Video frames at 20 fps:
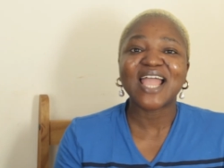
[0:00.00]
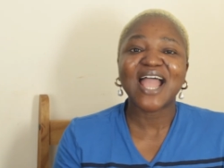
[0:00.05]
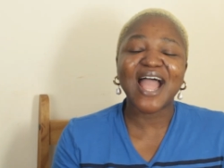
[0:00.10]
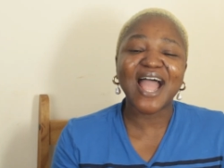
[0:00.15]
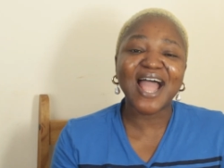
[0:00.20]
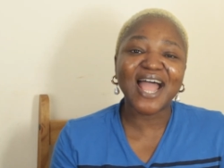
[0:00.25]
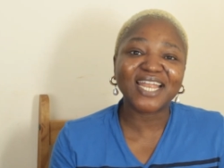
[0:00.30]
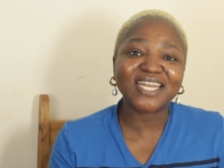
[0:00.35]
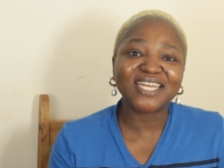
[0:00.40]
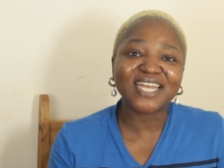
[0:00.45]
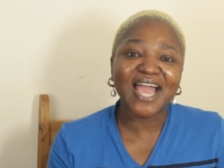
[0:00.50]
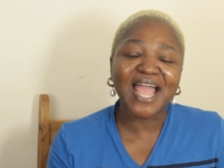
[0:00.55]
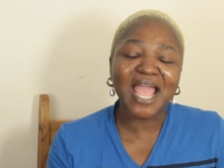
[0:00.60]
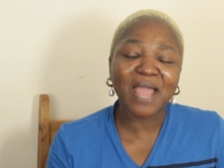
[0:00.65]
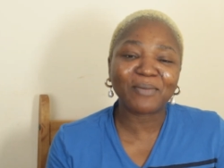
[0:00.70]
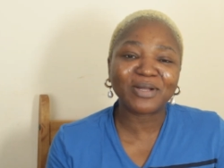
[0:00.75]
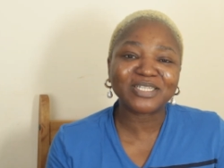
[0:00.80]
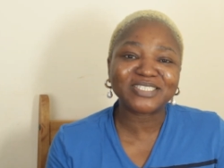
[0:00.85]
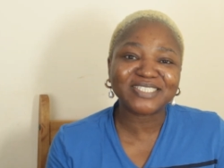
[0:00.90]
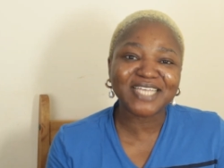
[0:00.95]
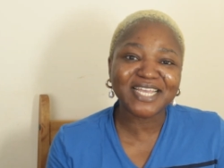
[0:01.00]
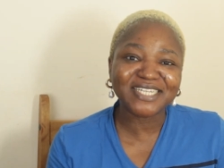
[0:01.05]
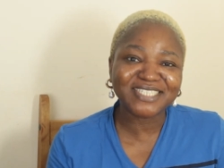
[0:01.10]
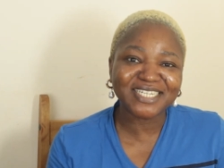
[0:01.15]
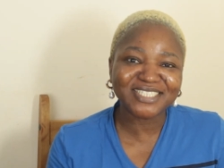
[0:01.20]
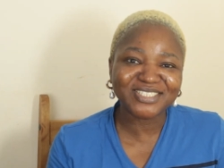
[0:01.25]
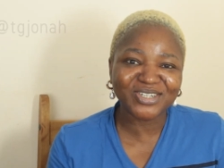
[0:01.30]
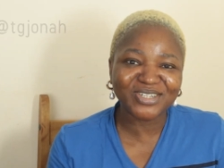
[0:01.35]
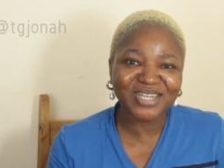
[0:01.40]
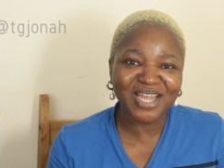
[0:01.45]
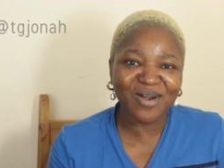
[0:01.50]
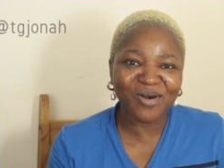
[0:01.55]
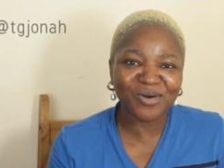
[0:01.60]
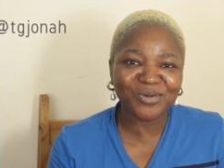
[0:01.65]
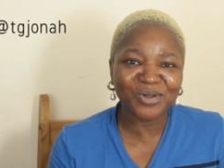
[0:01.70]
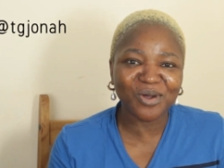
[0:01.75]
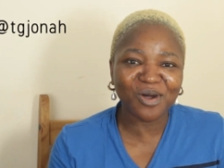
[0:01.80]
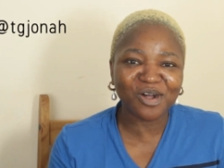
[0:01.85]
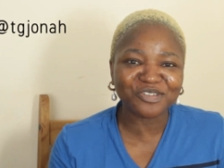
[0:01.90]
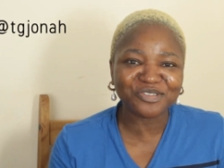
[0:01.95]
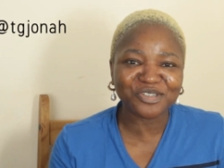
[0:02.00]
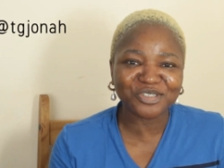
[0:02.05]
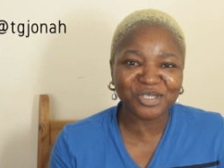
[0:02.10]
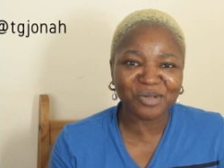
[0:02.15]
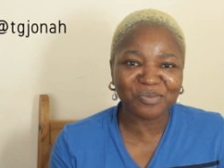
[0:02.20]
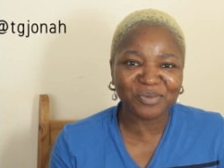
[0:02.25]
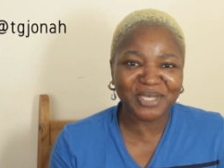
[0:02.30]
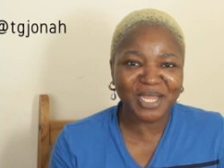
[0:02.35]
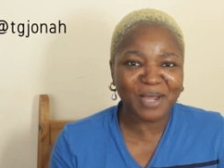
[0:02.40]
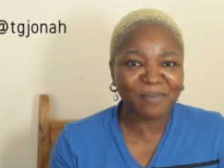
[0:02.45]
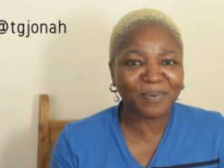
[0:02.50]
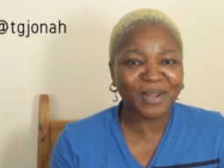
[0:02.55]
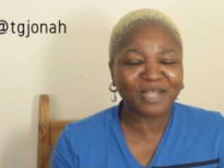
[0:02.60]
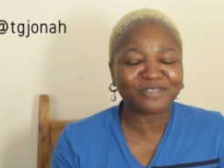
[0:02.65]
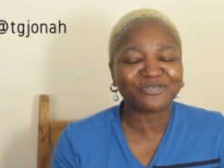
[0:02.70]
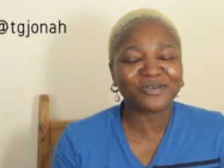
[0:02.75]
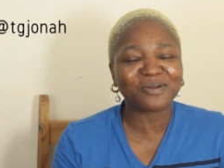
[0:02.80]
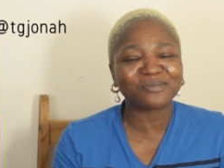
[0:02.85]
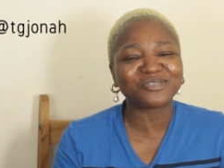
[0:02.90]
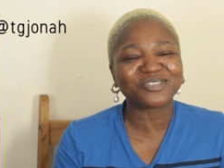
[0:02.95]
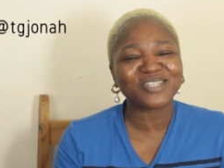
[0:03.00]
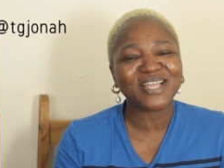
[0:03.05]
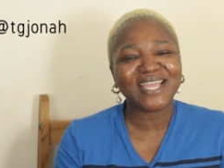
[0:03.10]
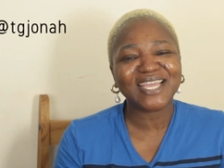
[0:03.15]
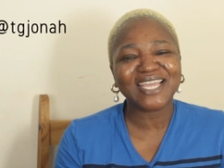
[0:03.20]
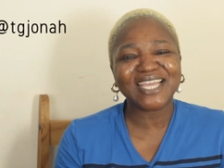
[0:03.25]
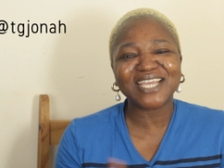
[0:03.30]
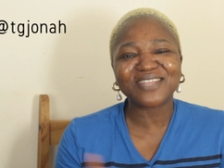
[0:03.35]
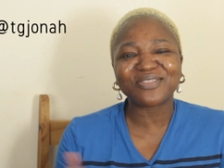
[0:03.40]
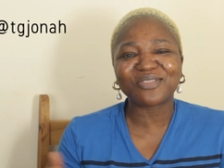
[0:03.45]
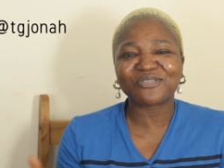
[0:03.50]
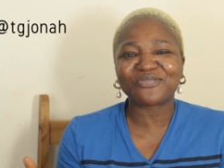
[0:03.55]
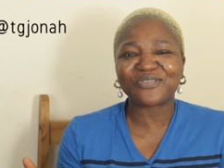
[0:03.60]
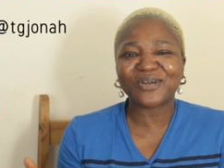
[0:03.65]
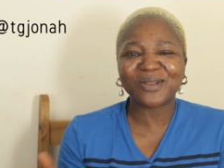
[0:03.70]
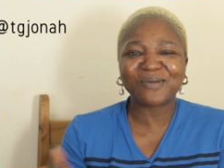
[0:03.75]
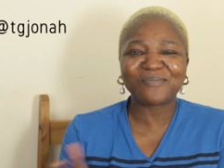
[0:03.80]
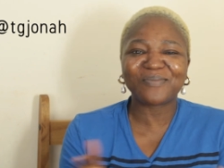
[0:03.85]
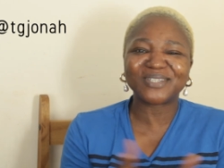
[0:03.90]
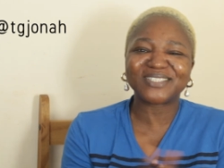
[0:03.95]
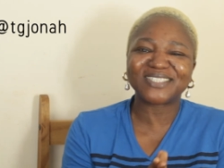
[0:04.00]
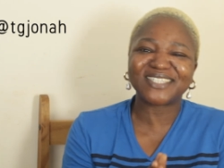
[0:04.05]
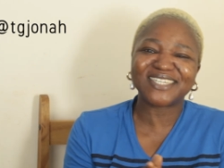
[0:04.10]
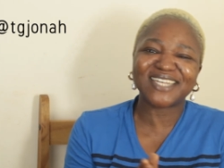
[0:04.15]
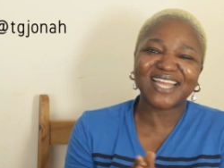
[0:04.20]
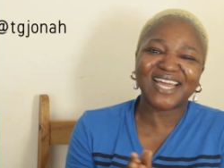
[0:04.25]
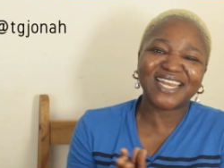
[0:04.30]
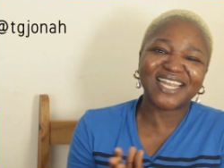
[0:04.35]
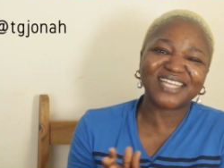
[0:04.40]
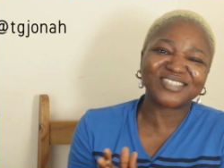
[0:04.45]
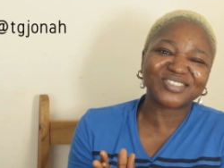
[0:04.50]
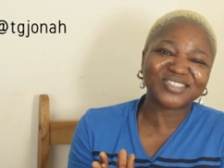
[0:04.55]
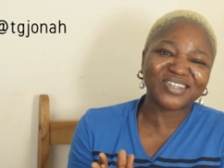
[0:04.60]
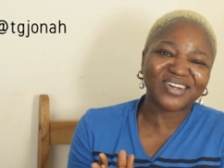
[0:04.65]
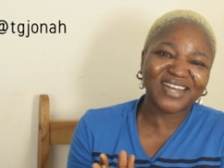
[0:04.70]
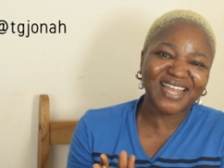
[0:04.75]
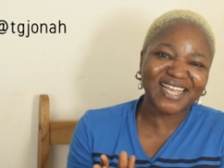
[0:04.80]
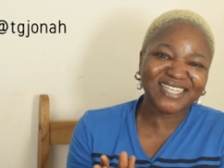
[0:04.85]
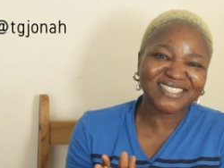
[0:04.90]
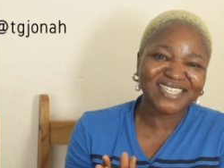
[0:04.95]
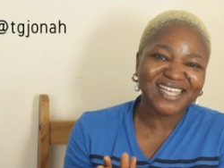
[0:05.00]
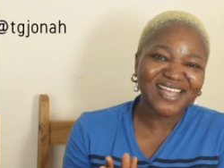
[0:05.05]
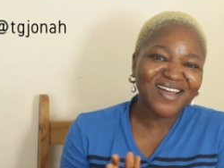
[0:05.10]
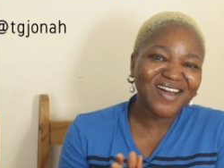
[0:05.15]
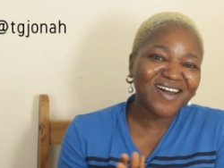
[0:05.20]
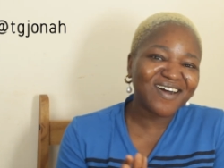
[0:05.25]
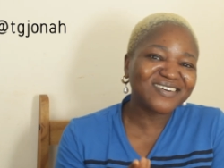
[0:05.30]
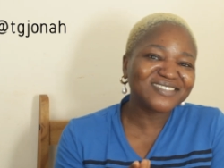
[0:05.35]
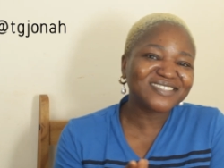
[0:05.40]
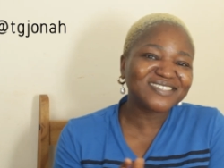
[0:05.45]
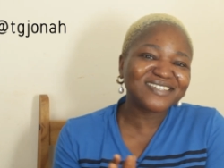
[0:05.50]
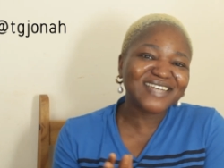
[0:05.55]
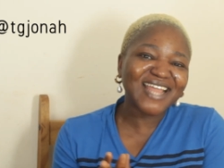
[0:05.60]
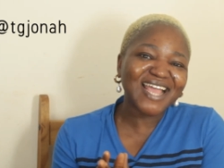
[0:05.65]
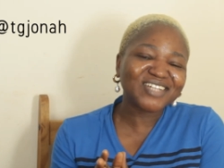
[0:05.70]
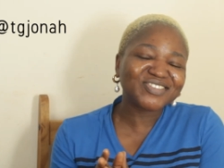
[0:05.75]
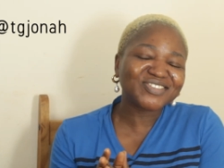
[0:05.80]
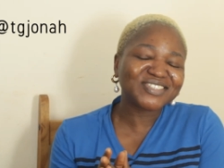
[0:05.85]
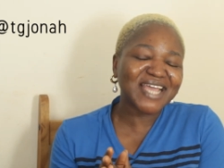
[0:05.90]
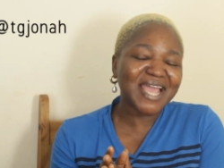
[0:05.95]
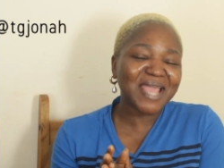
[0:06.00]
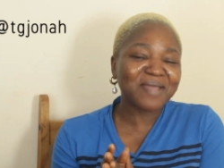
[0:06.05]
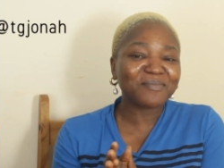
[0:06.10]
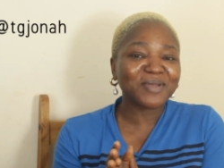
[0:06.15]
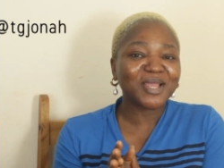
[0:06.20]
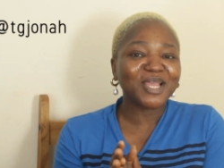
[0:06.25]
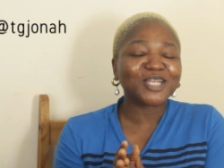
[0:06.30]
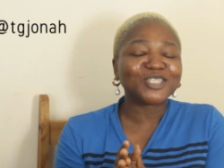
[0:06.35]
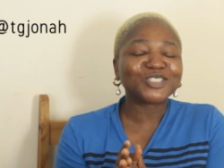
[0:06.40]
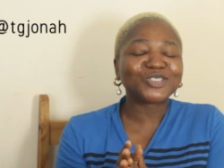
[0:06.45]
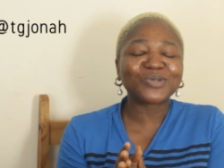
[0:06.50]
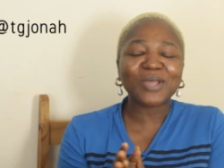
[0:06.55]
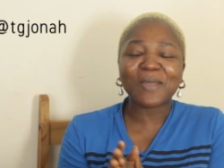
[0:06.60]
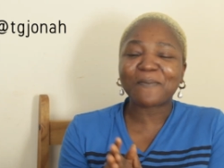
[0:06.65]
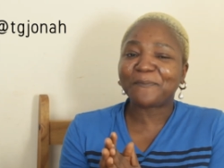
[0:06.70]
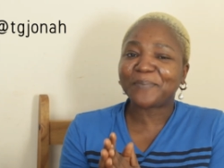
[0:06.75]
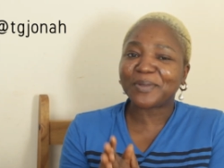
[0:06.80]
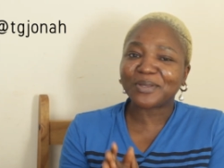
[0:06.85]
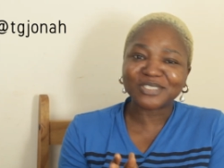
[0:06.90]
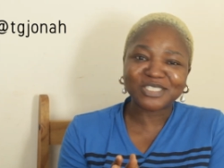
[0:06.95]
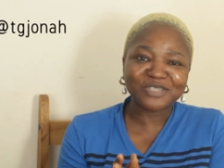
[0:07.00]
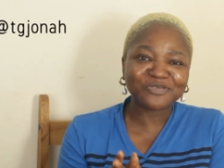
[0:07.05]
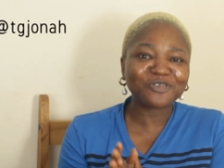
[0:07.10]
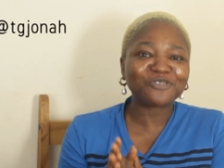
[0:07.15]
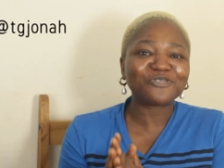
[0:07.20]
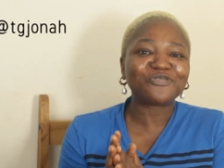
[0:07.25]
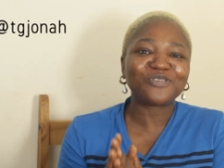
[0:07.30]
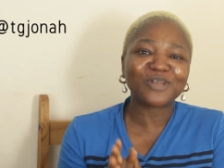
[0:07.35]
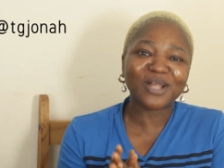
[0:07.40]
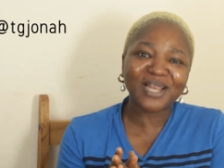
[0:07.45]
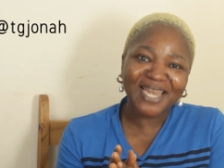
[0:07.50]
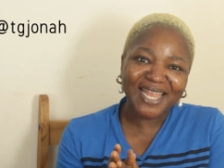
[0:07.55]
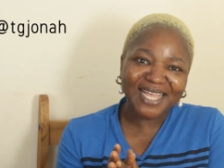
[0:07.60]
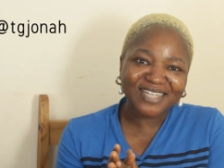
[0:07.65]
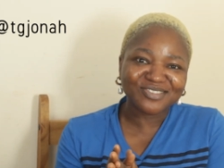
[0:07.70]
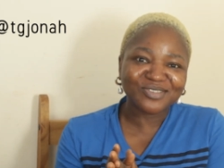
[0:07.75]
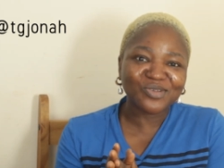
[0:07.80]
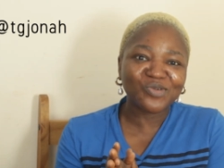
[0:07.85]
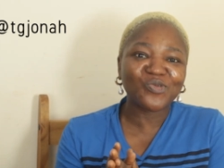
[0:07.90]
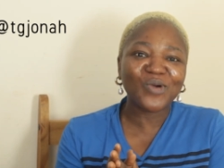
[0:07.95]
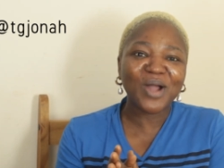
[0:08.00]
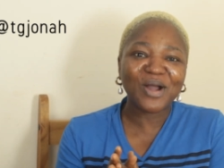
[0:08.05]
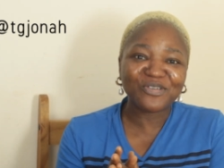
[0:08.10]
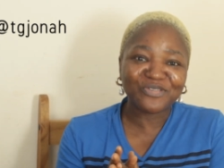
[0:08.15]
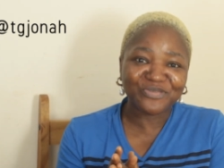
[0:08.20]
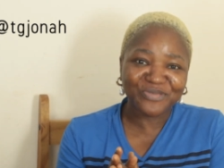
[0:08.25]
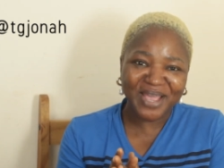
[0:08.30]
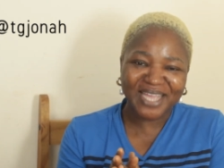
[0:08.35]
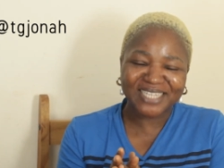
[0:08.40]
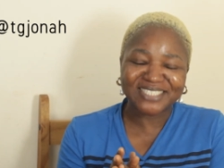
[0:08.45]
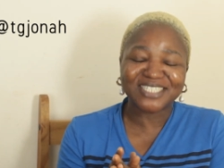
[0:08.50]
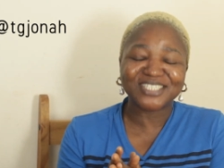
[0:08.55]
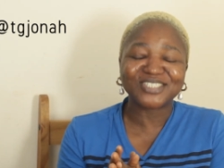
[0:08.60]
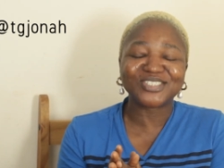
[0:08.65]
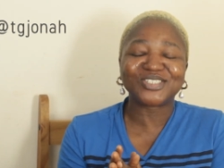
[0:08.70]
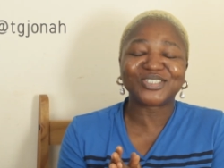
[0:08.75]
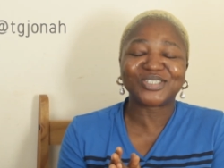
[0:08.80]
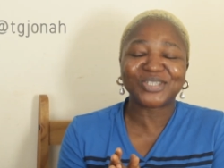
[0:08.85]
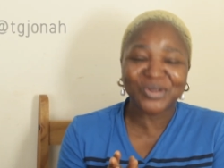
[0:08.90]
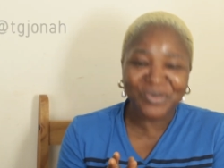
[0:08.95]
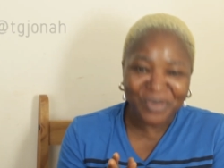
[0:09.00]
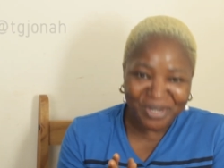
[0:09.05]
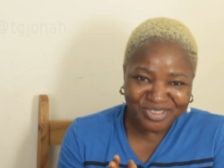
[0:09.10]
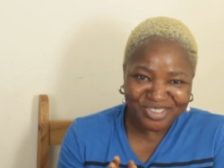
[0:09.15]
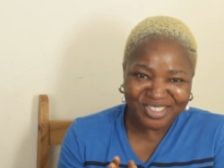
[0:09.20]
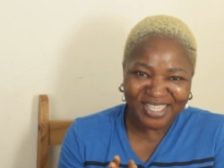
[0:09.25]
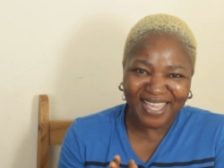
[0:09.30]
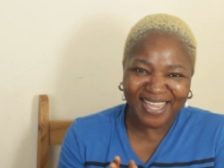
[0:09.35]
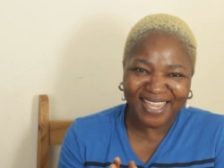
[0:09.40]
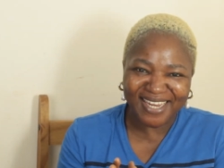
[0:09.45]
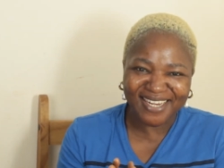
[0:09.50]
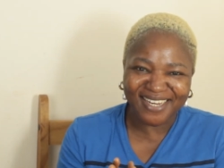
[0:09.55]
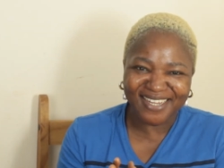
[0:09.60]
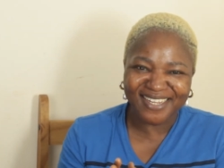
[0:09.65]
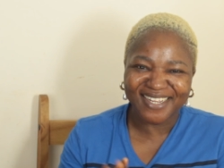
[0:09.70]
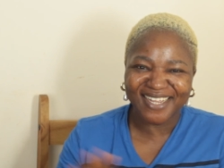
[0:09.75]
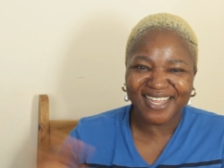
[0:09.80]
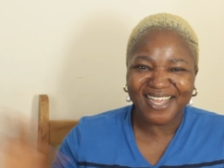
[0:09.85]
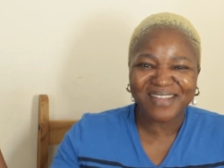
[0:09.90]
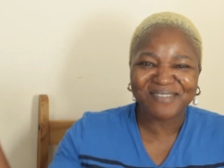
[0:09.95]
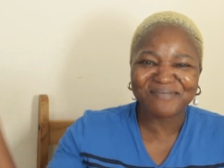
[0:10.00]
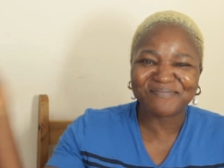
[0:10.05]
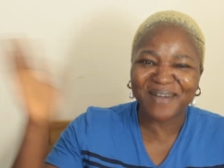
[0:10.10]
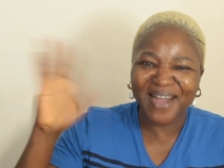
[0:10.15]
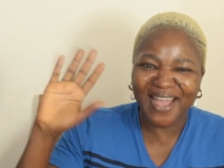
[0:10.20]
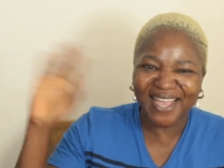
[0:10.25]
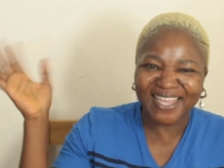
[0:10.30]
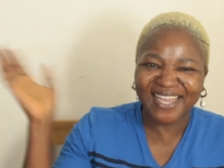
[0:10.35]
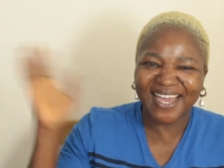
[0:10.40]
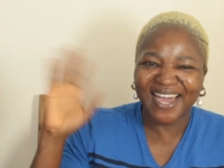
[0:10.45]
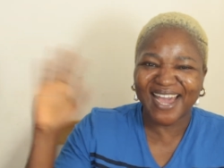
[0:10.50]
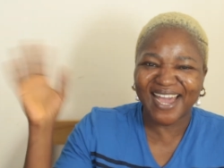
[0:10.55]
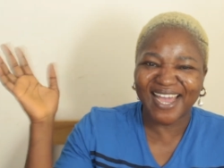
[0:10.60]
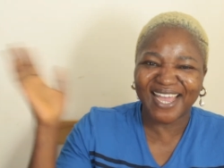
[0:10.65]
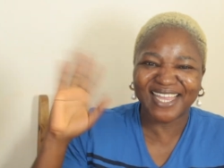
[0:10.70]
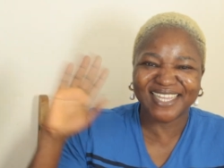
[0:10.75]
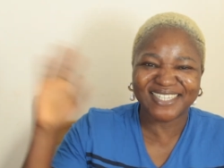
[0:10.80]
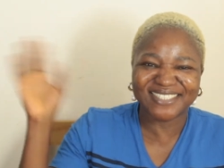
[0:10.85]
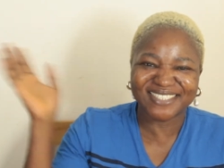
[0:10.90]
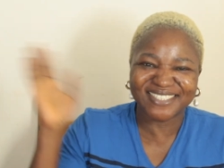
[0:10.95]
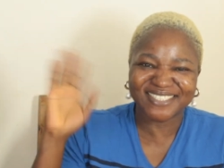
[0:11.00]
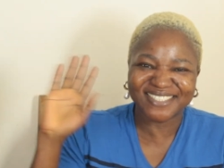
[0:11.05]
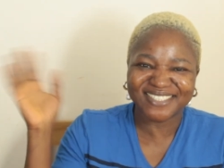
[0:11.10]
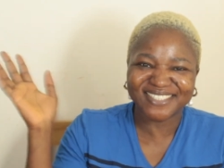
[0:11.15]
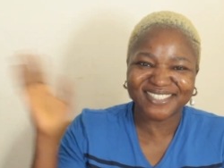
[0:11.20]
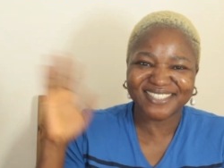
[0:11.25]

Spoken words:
And I am at Gregory-Jonah on all social media platforms. Hit the follow button and let's connect. Until next time, to a beautiful, flawless, well-fed, dewy skin. Bye guys.